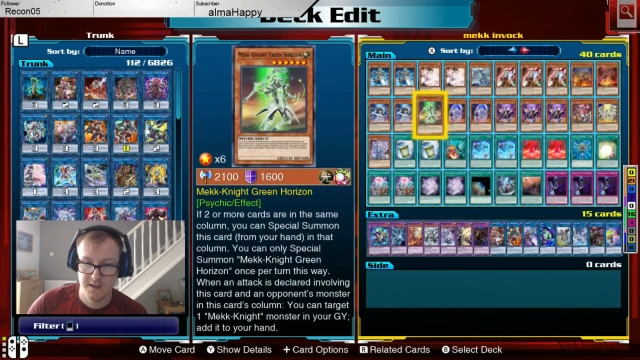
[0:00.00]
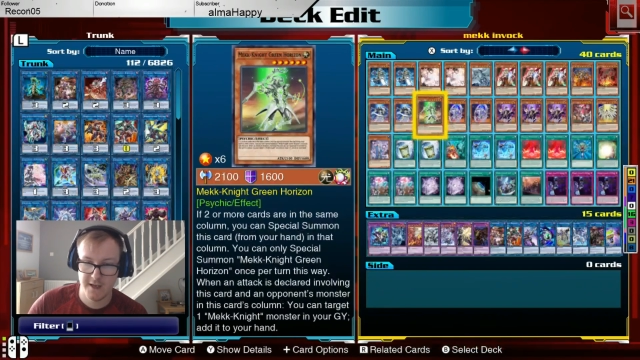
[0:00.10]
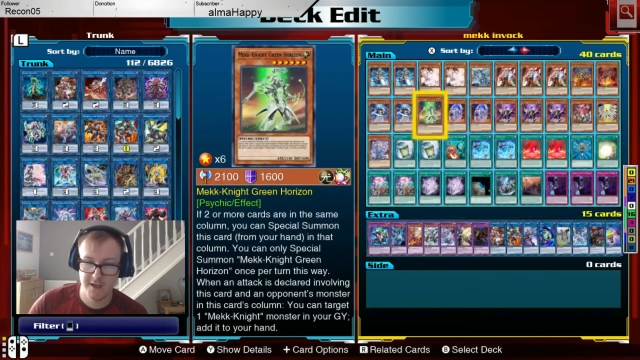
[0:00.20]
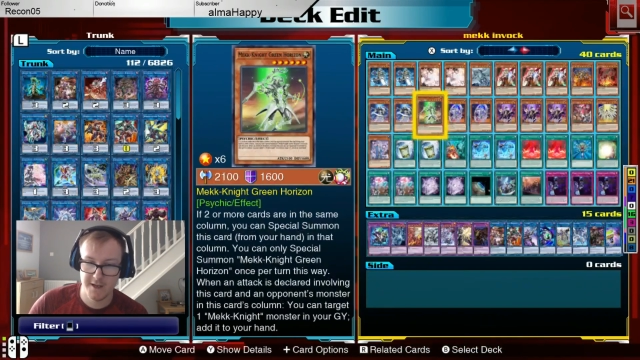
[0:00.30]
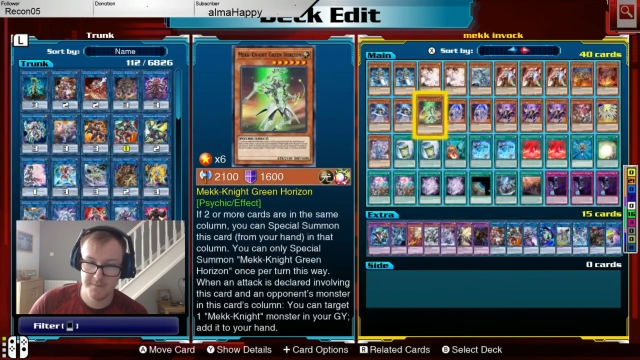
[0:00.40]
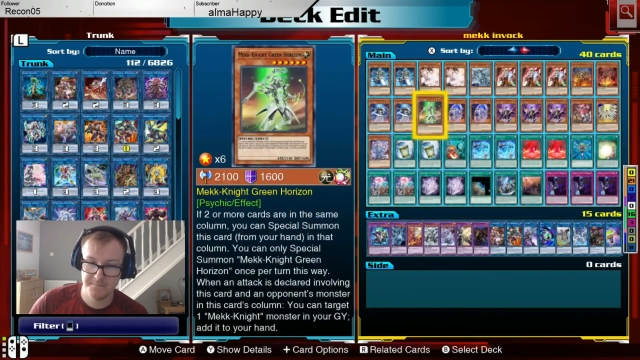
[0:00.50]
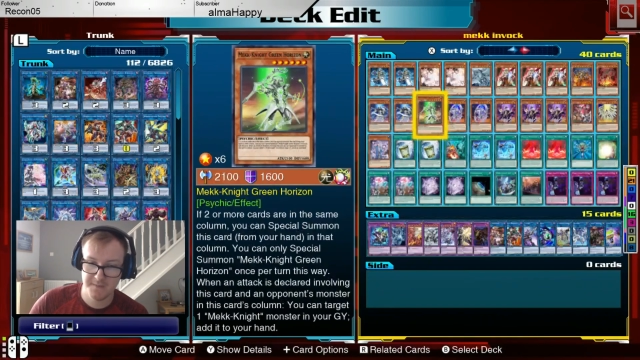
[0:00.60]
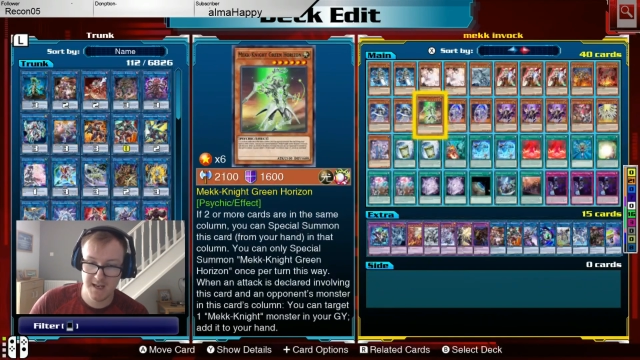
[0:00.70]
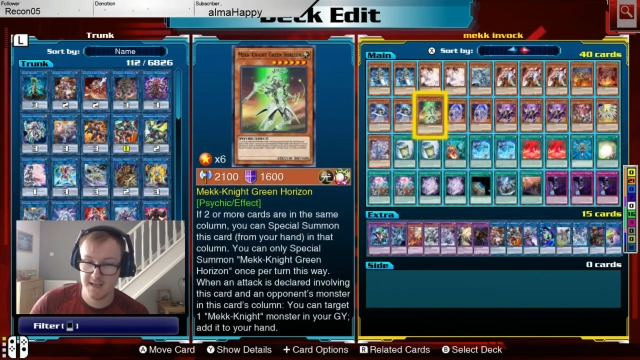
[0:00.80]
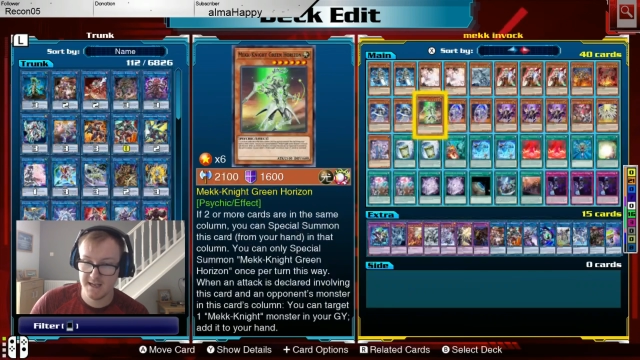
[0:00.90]
Yeah,
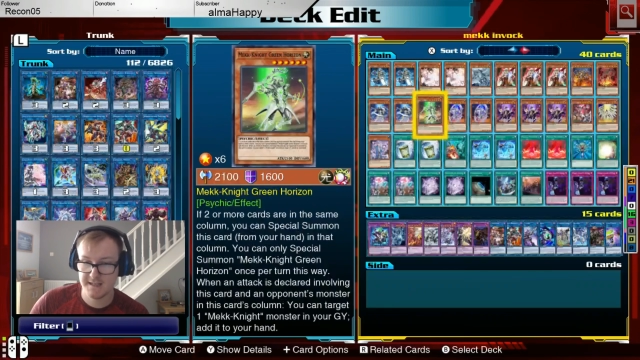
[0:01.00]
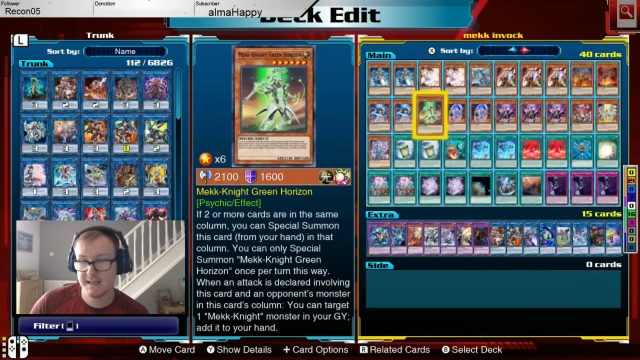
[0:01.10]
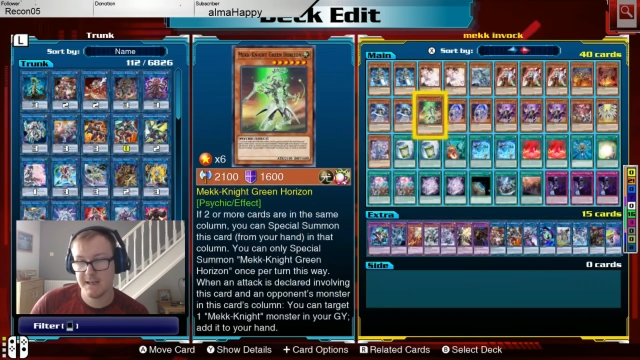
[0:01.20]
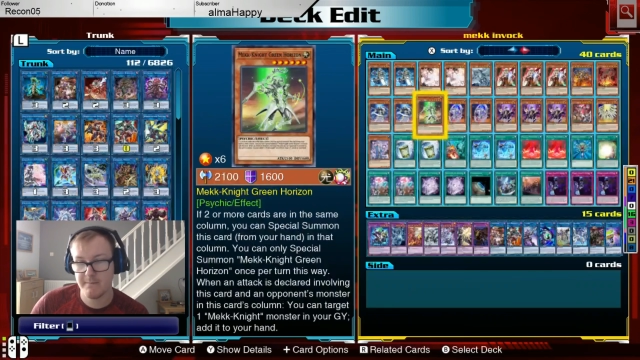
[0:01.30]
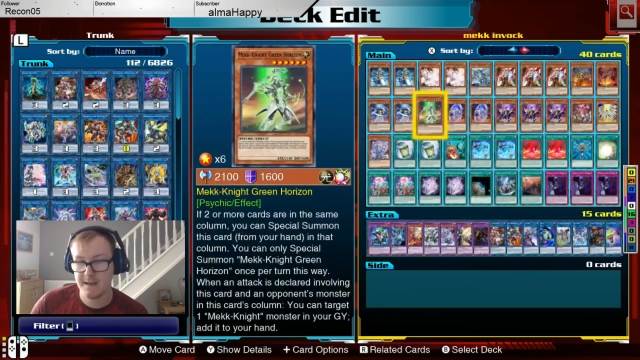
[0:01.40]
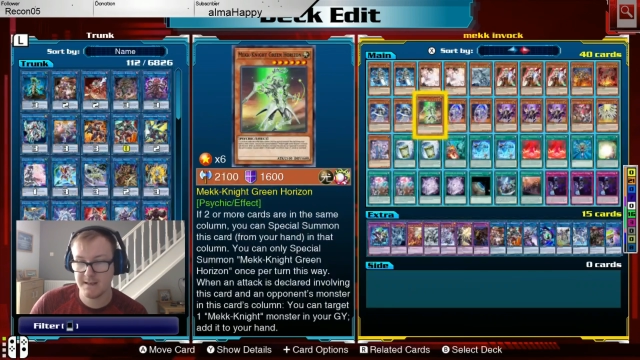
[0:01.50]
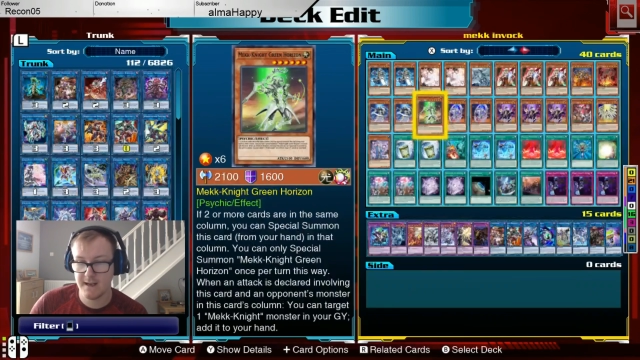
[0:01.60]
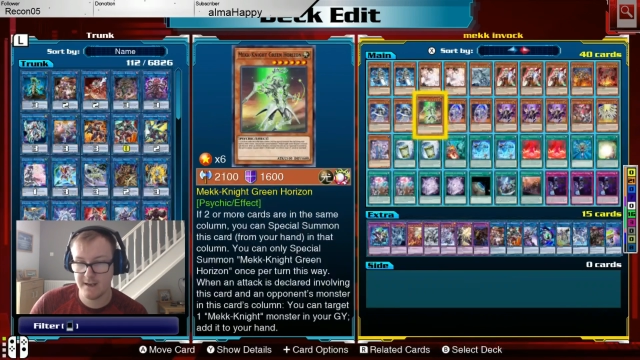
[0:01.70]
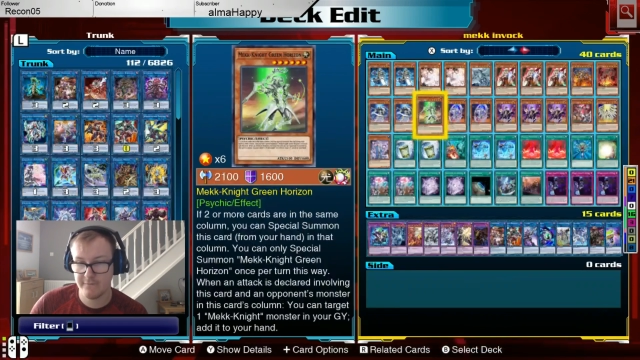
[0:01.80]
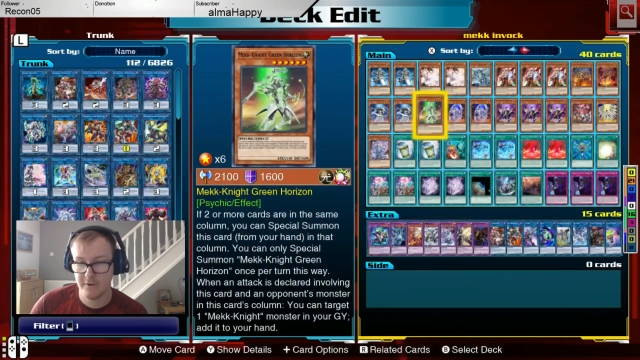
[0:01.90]
you get to add a
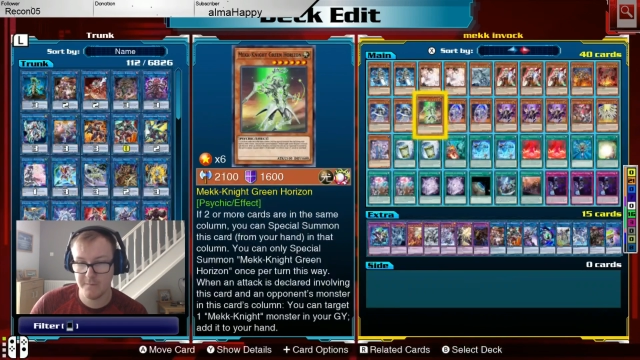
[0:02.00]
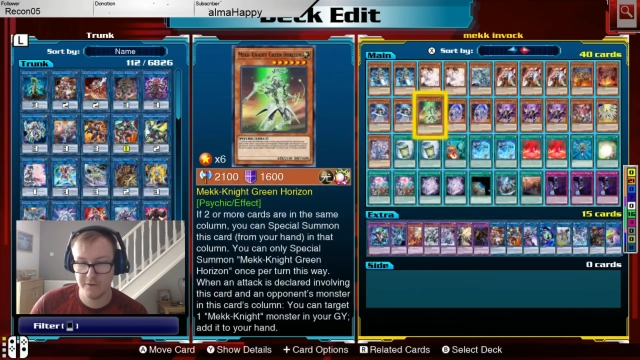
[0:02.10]
Mekk-Knight from